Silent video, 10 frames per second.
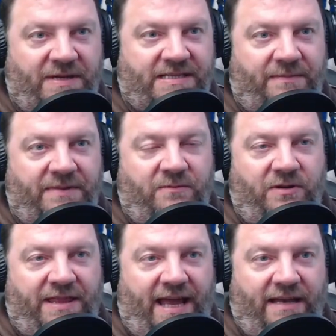somebody
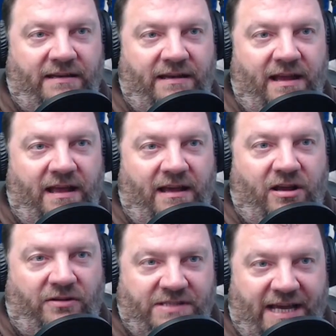would then
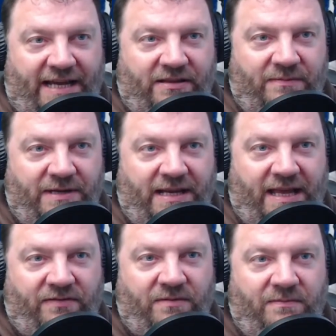contact them and
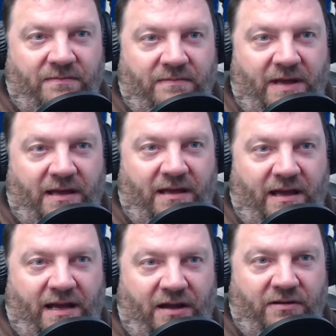give them
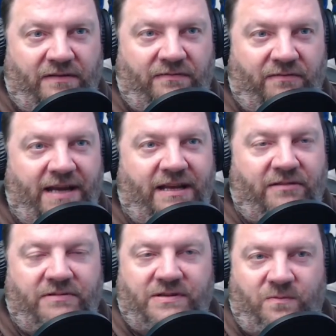a code if
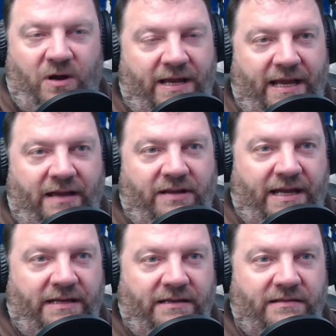radio was working okay.